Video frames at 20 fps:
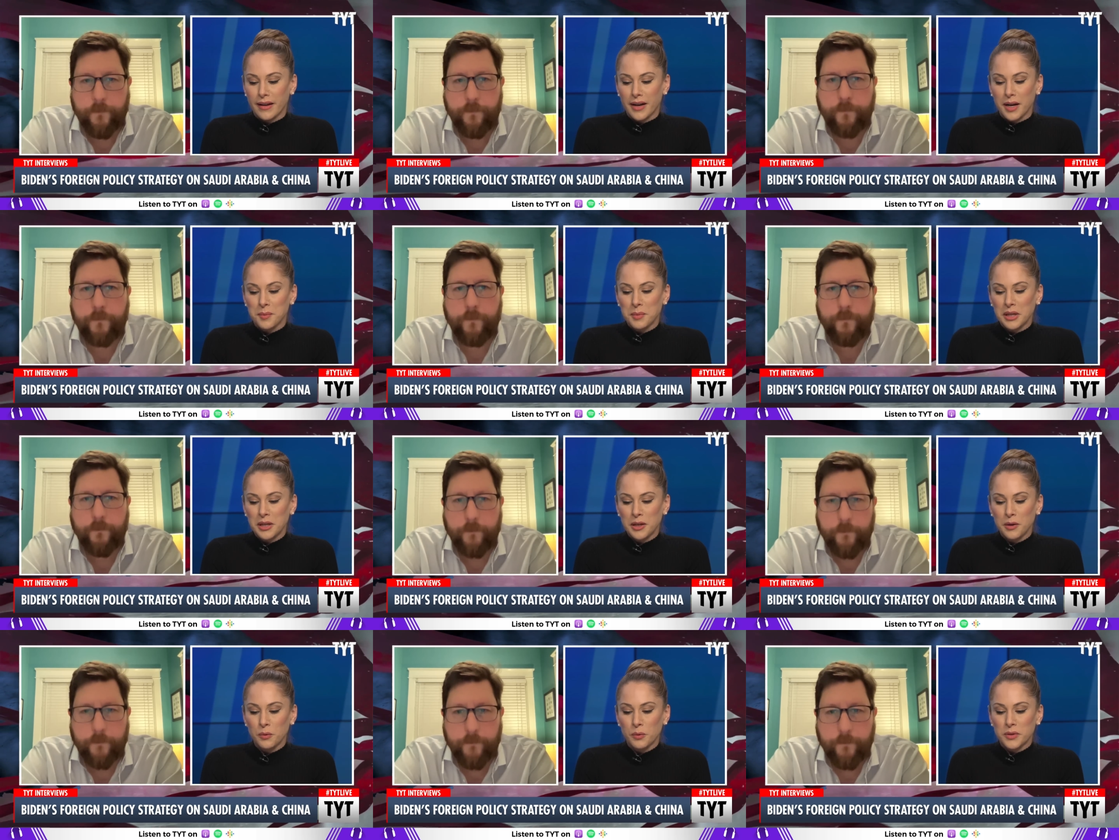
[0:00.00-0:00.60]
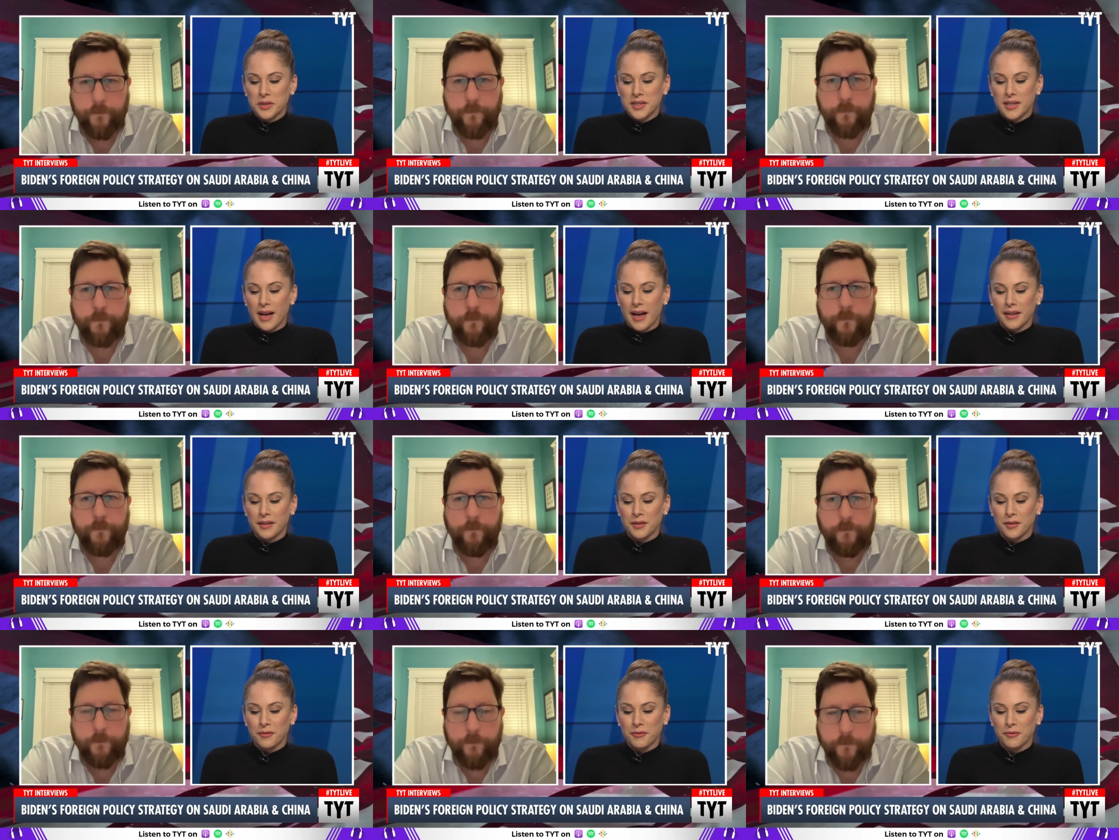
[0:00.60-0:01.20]
Speaker 1: I mean, it was
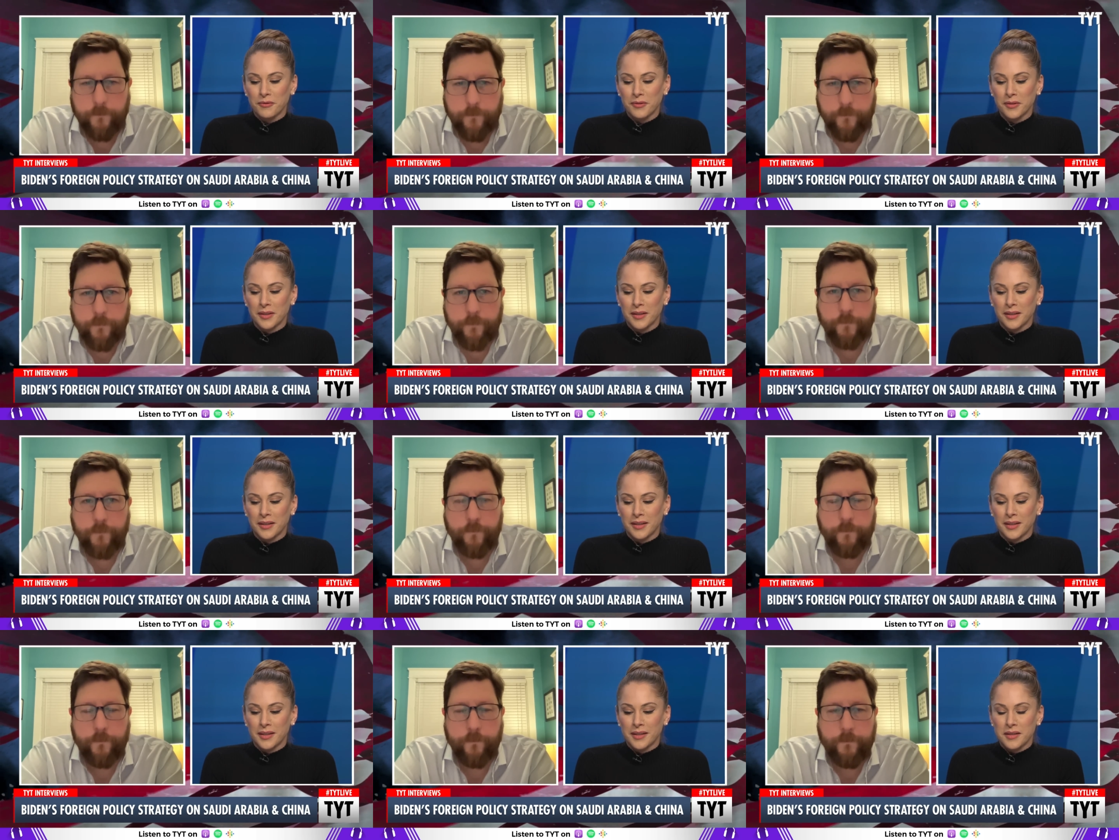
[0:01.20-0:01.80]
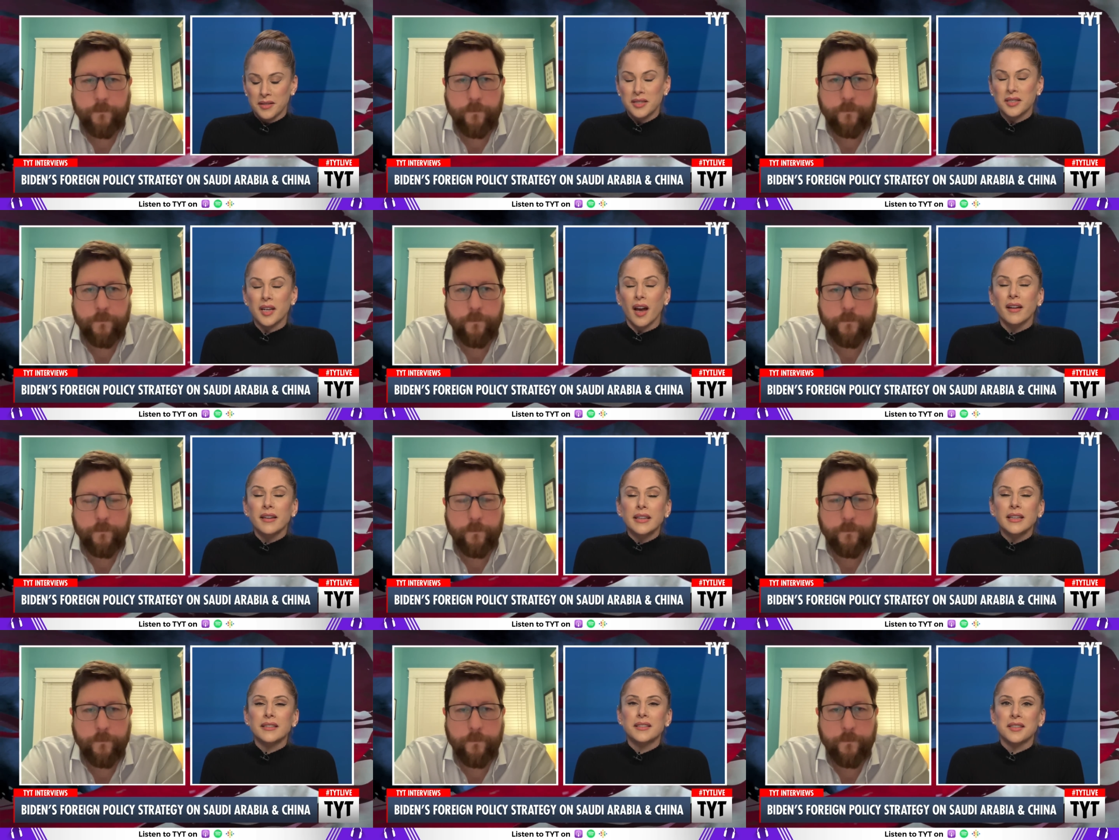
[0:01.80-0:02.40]
kind of
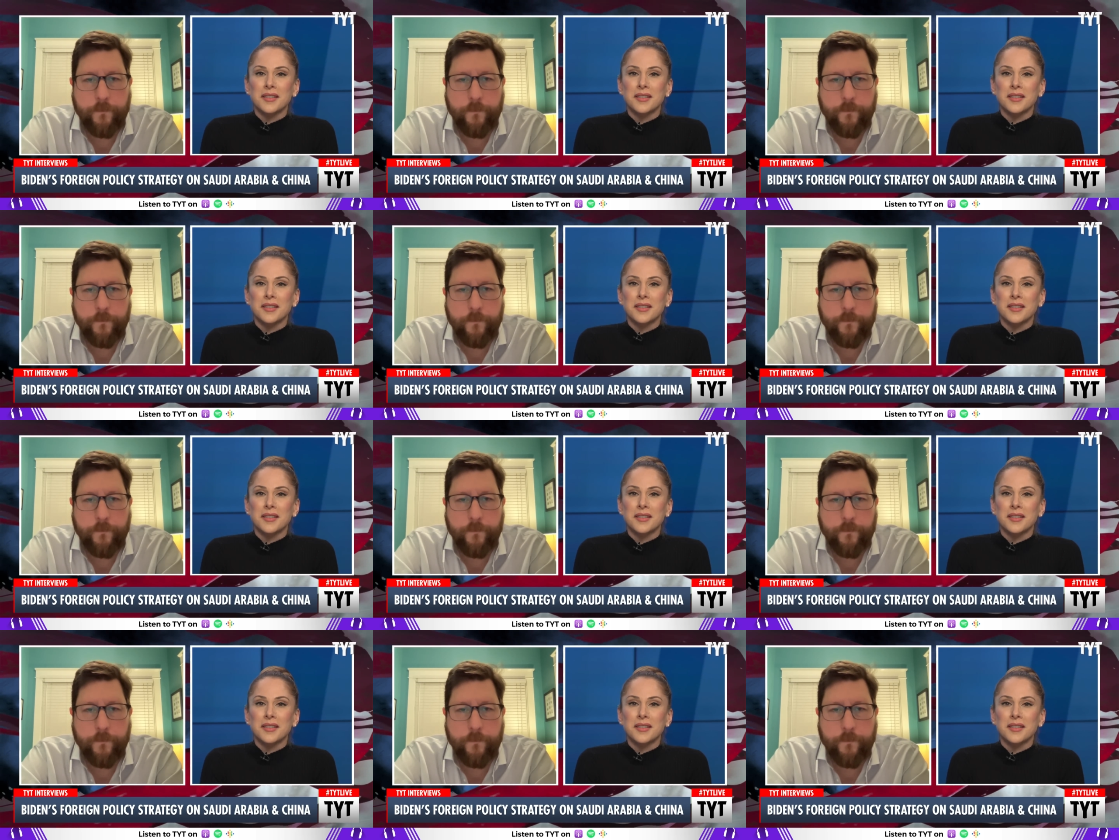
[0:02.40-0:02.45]
stunning